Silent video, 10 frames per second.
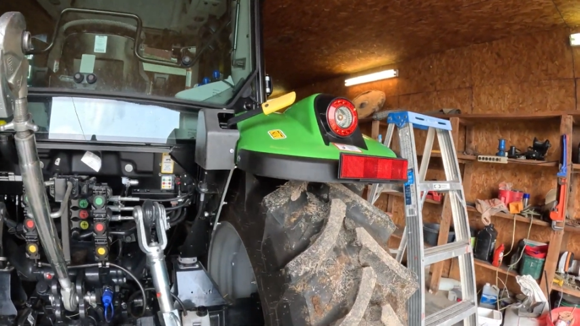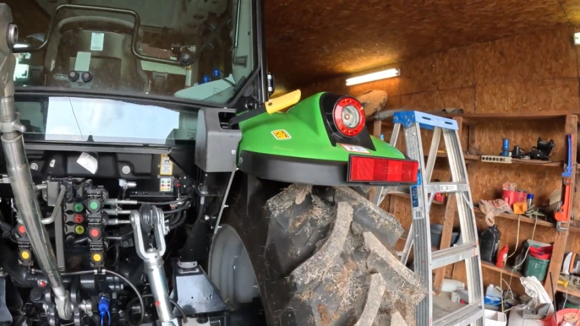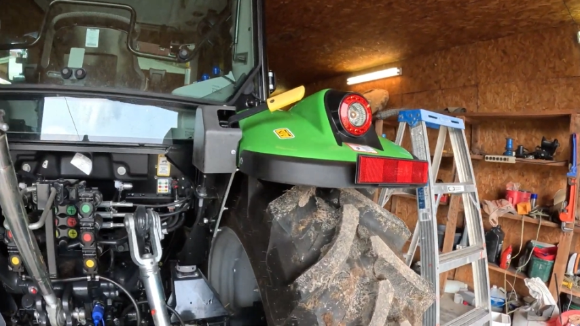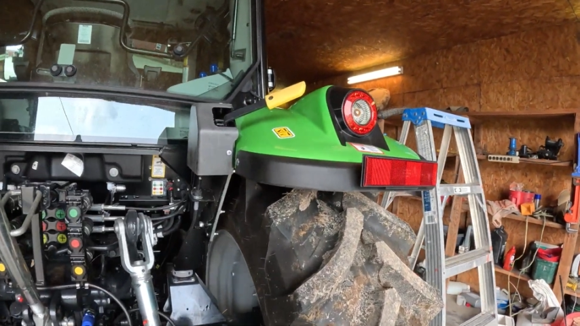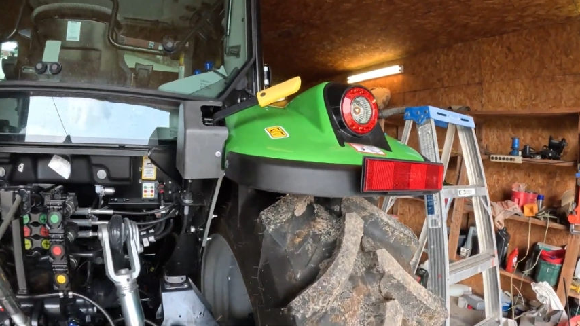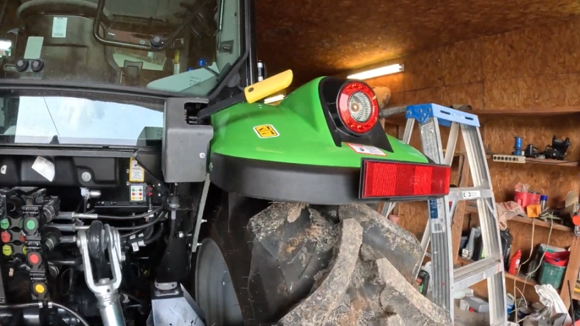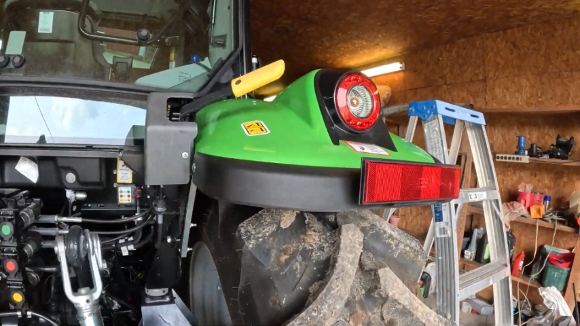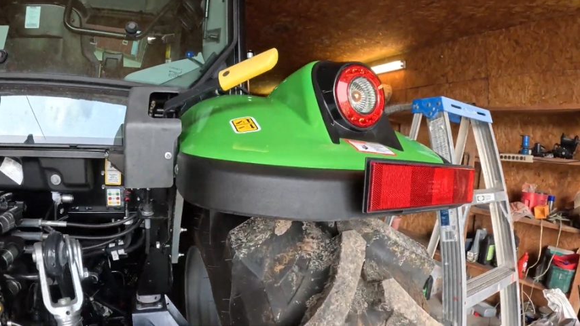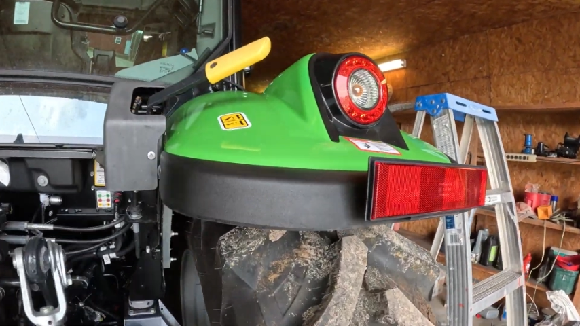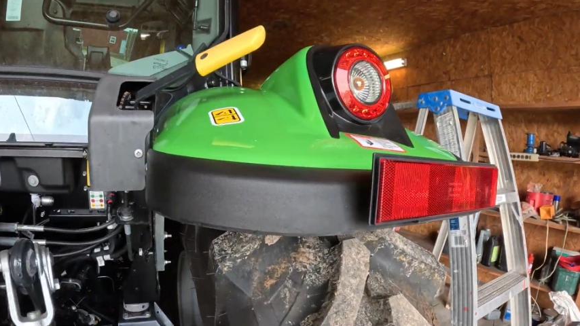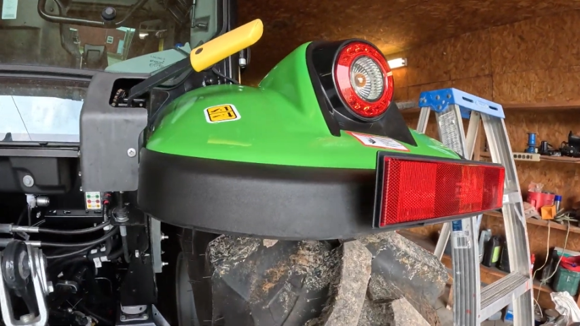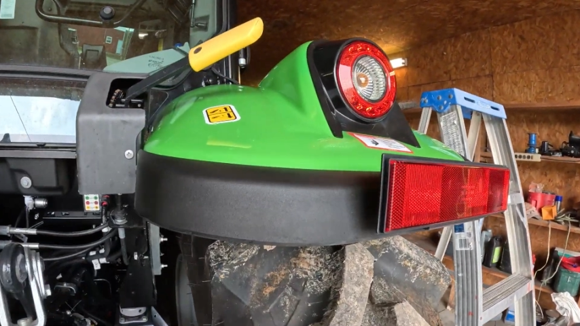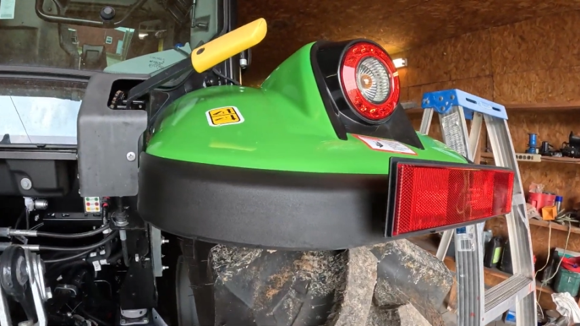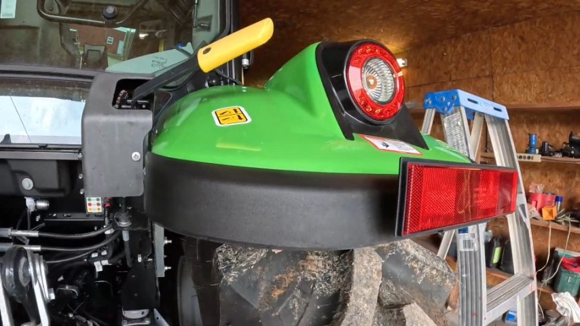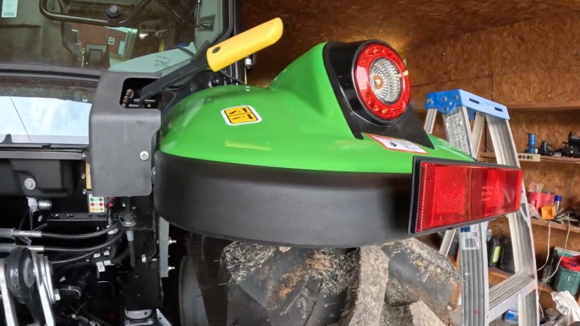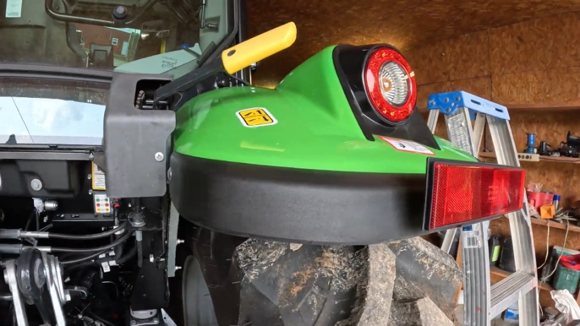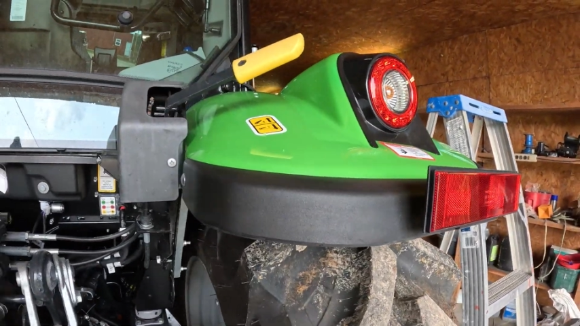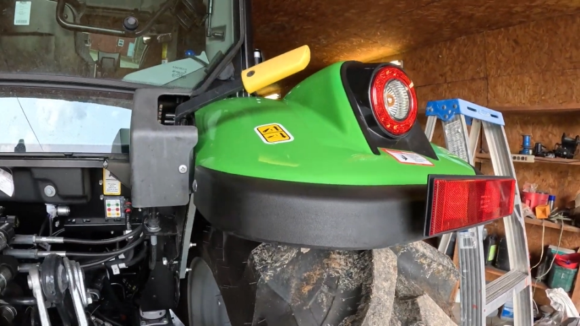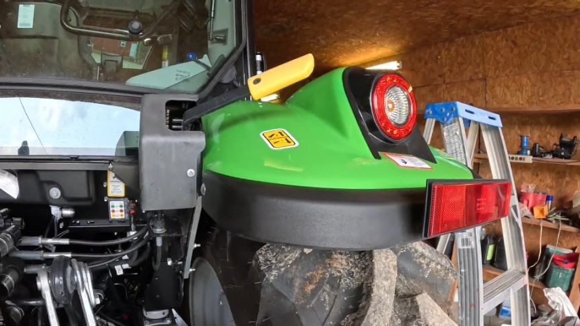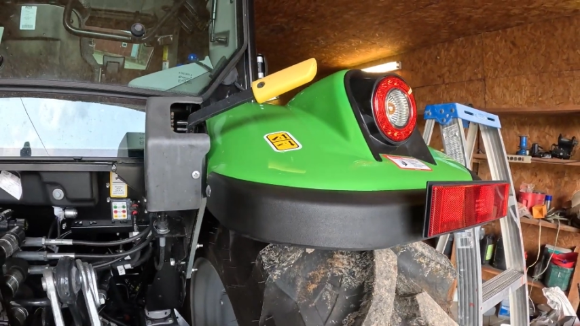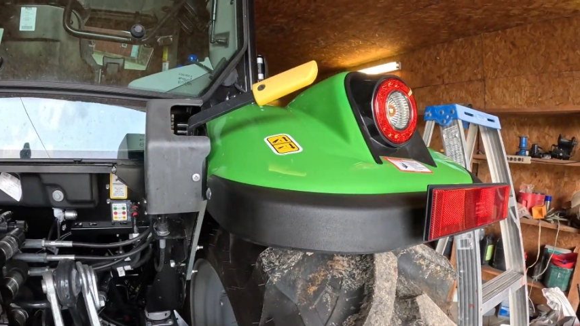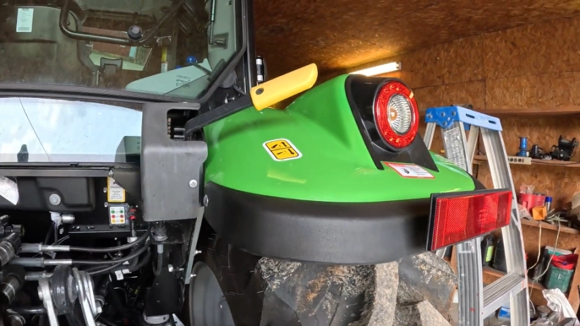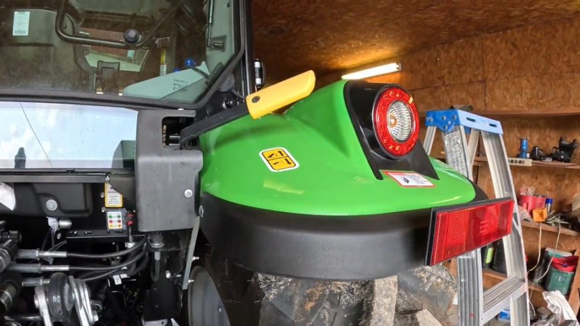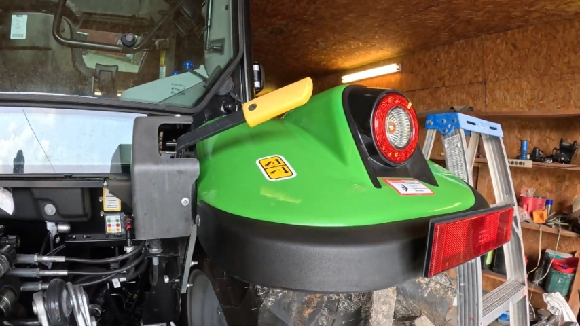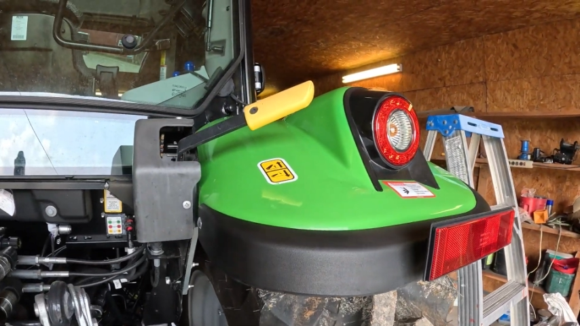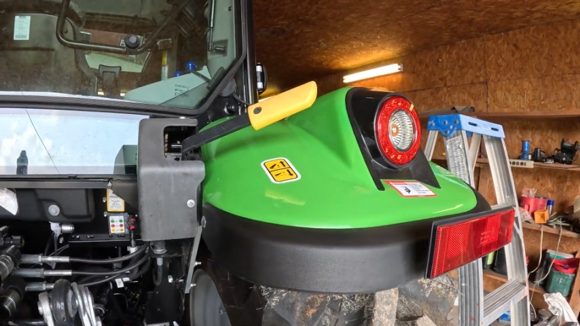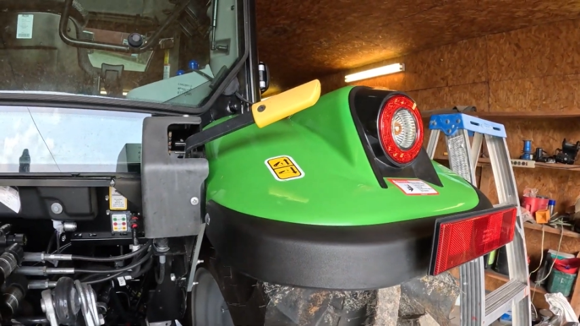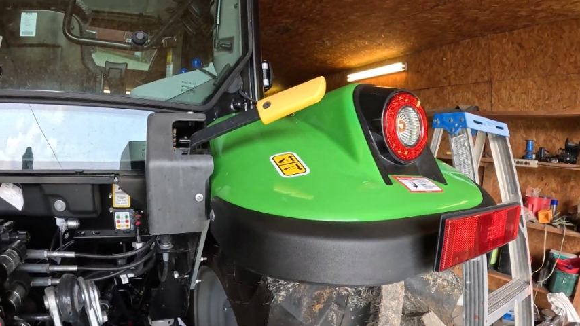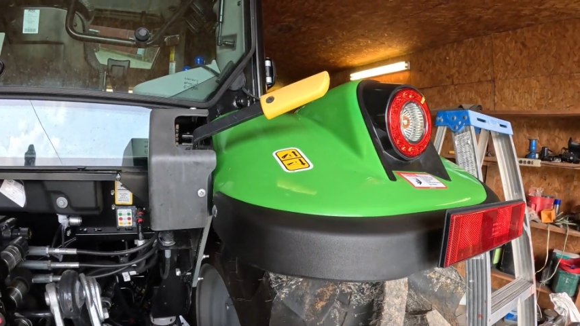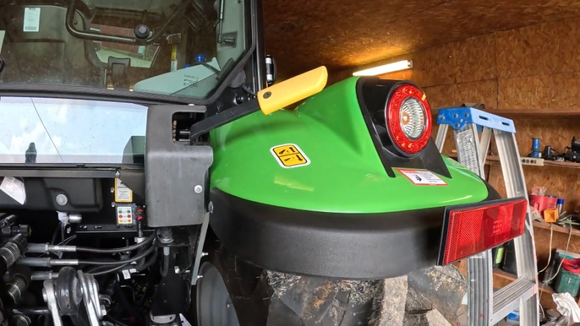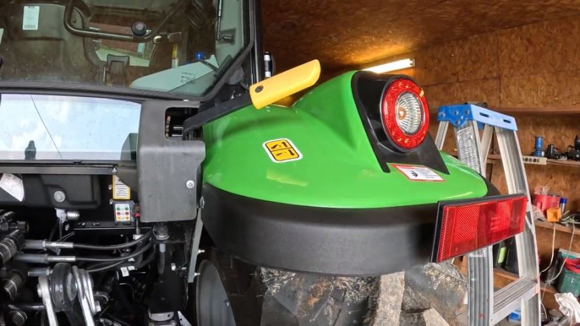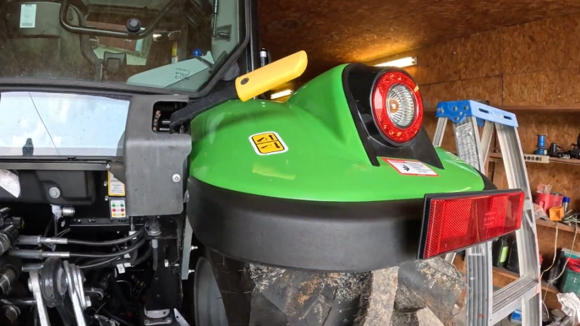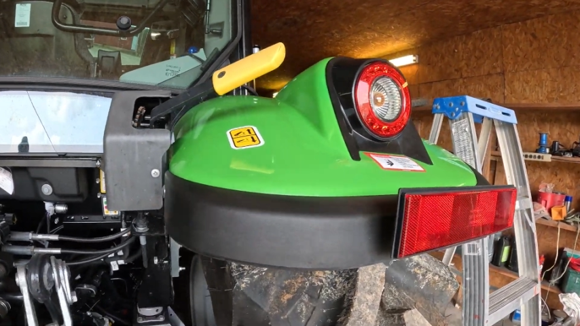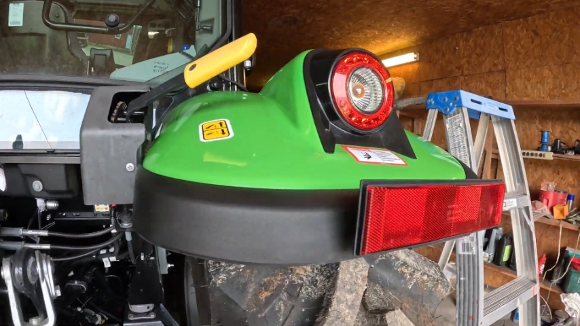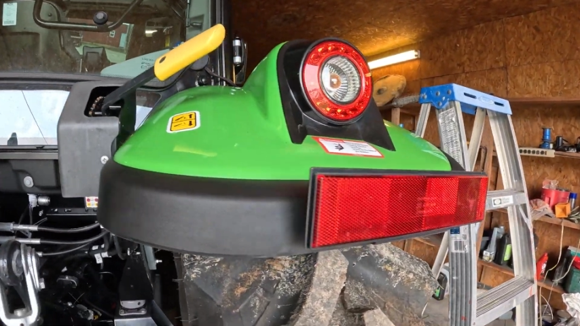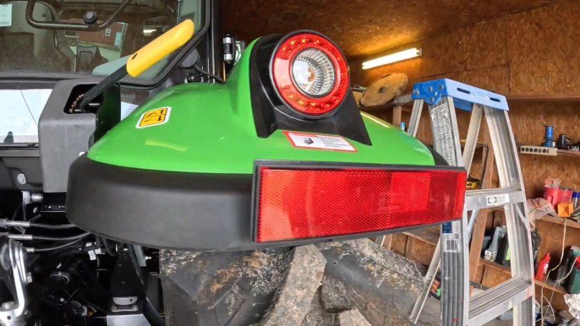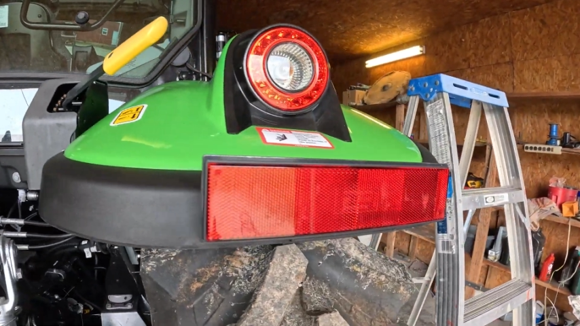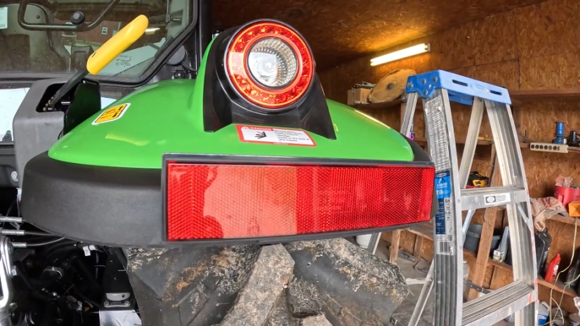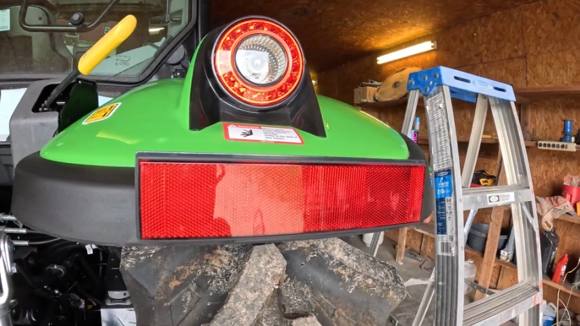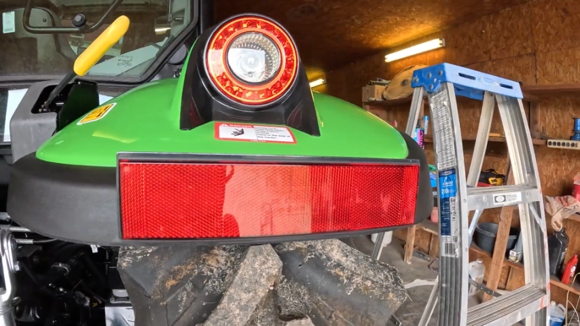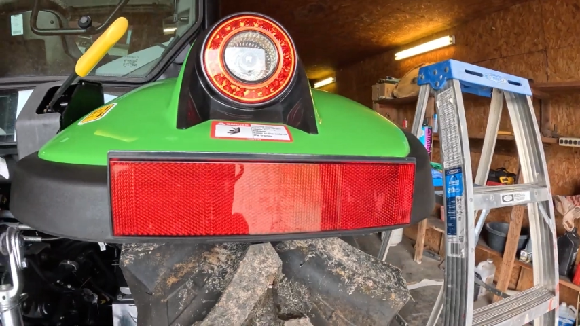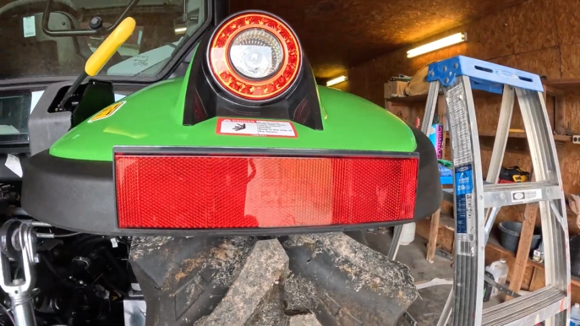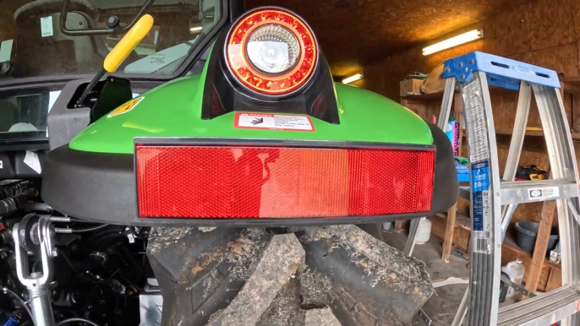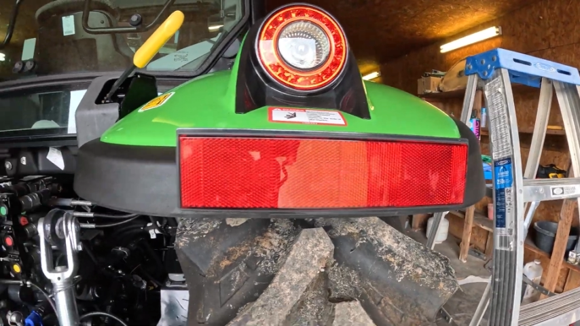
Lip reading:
[unreadable: no face in view]